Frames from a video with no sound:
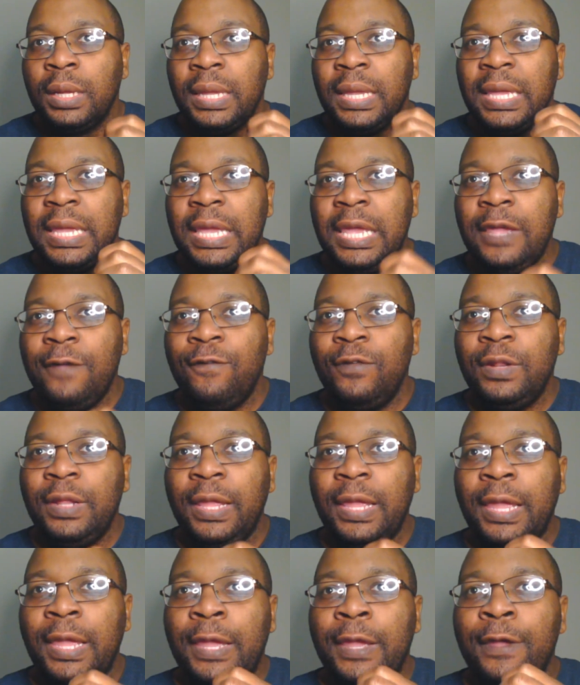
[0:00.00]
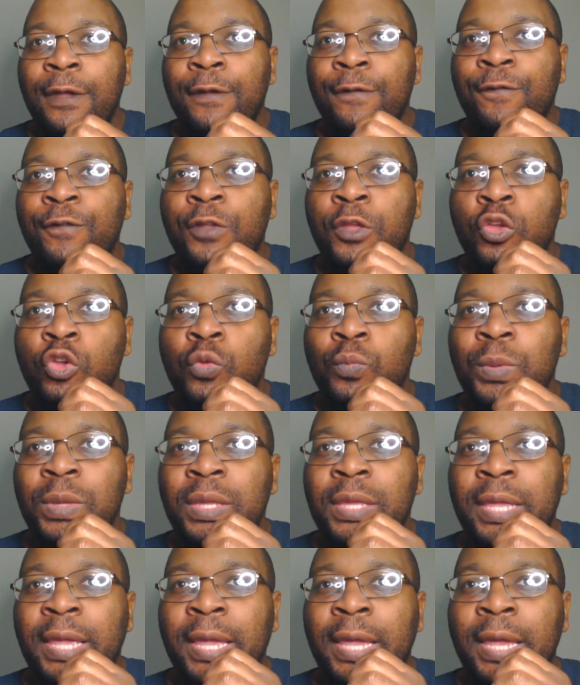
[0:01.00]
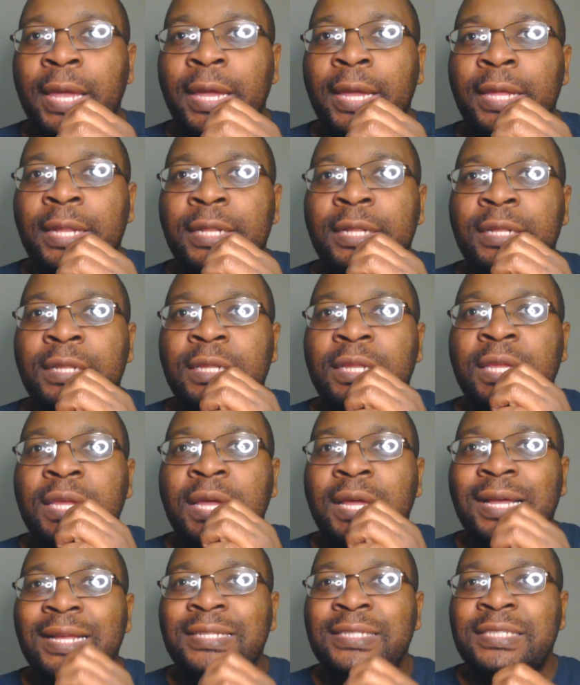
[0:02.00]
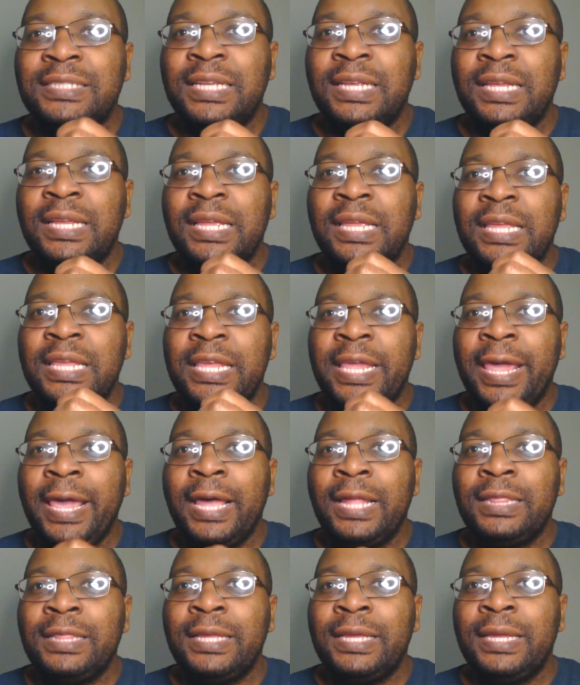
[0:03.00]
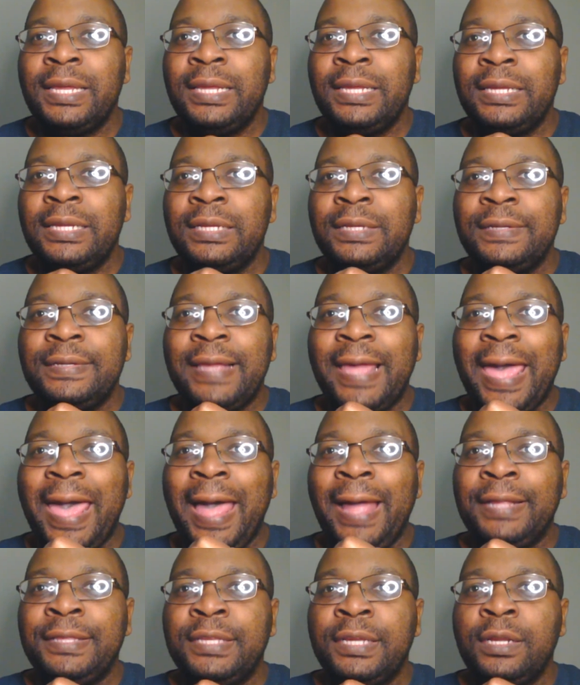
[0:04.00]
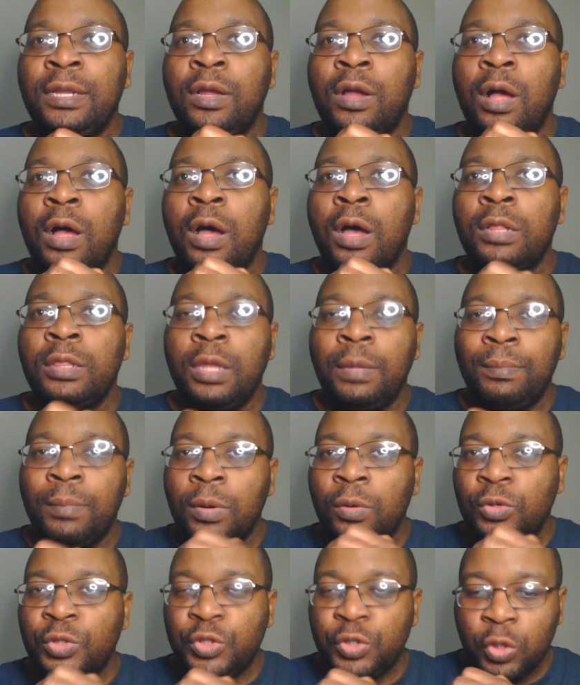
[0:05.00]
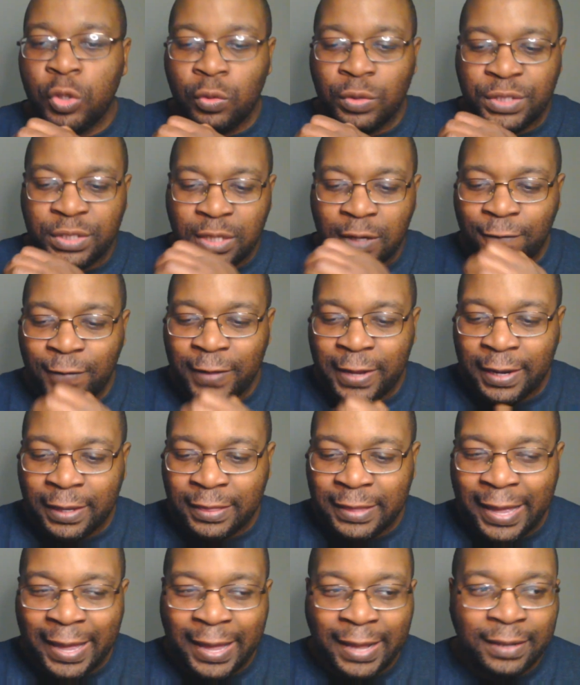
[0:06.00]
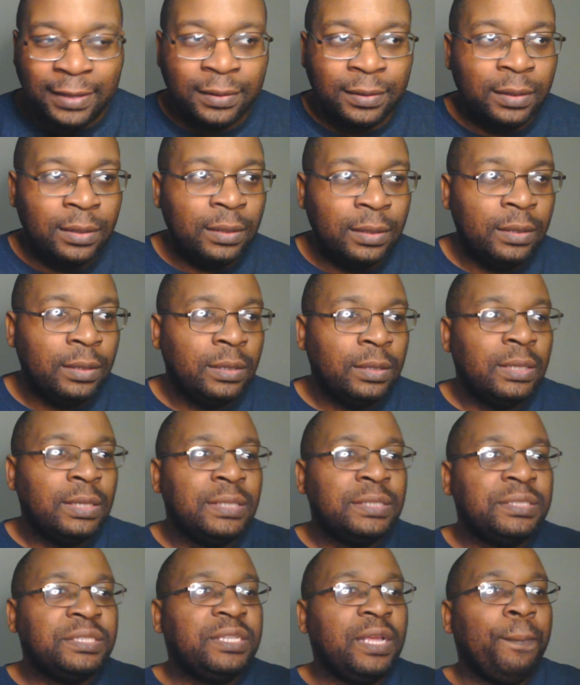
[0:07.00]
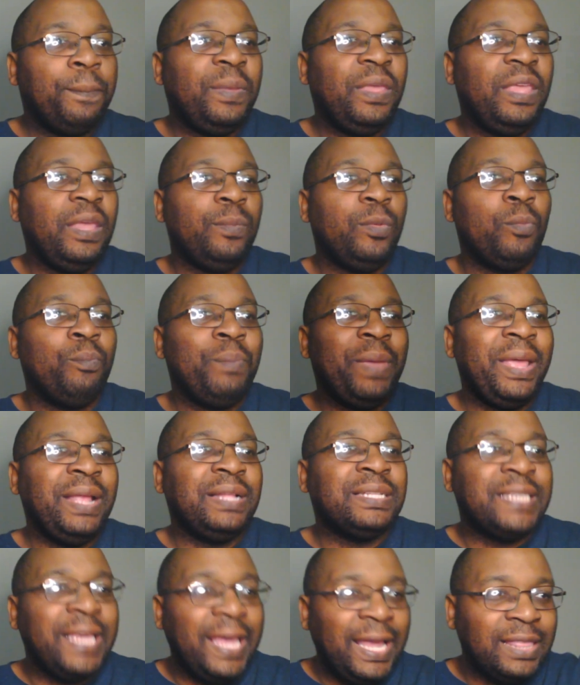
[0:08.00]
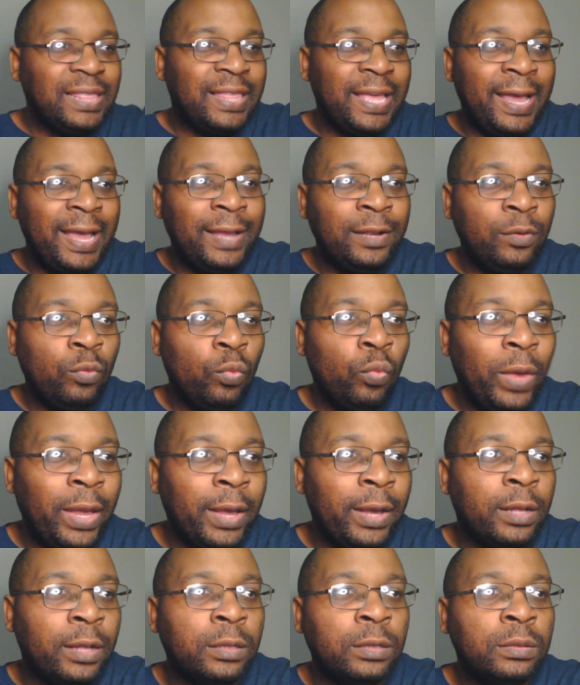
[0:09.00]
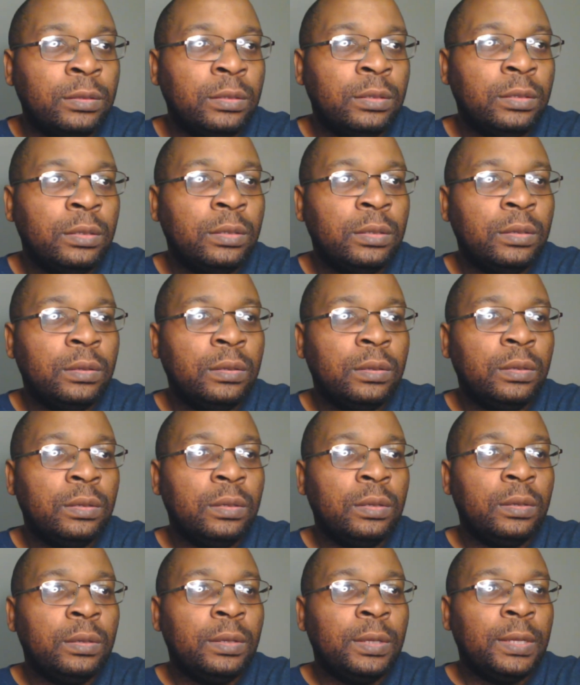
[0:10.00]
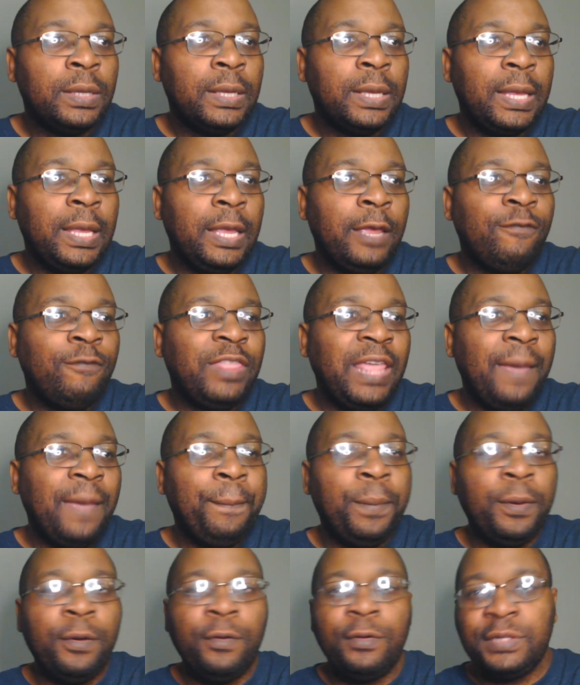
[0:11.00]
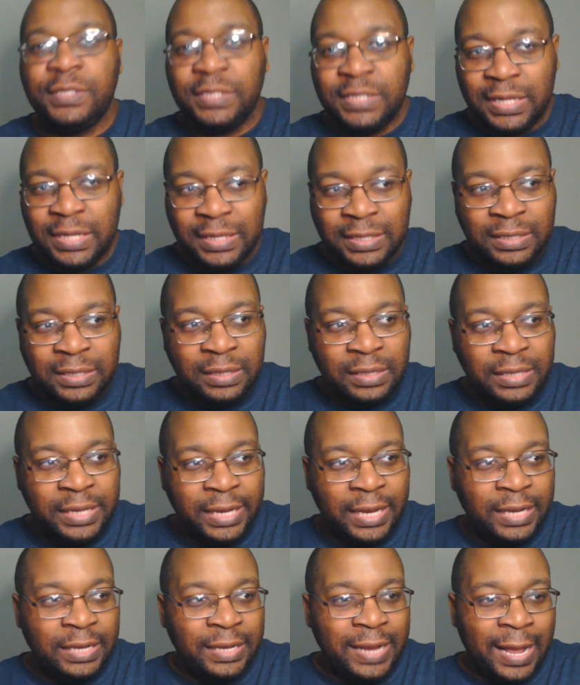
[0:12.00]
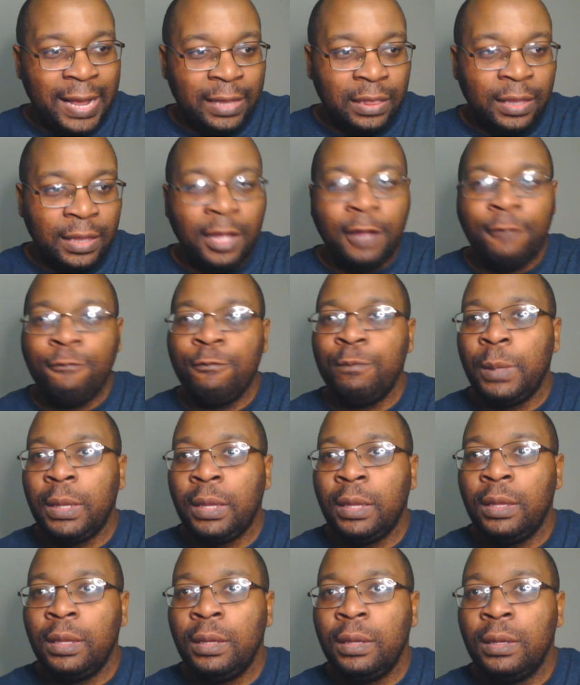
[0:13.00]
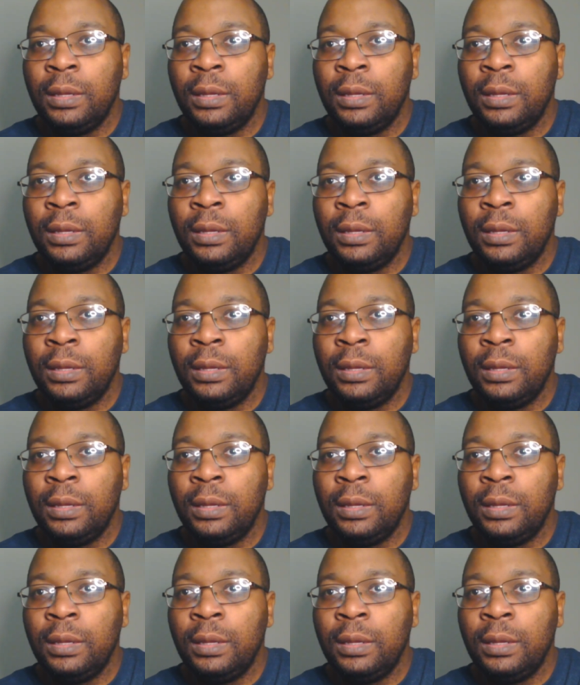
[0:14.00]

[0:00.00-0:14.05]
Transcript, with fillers: Even if you begin cussing, yelling, acting all emotional and stuff like that, some people may take that, well, if that person did not love me,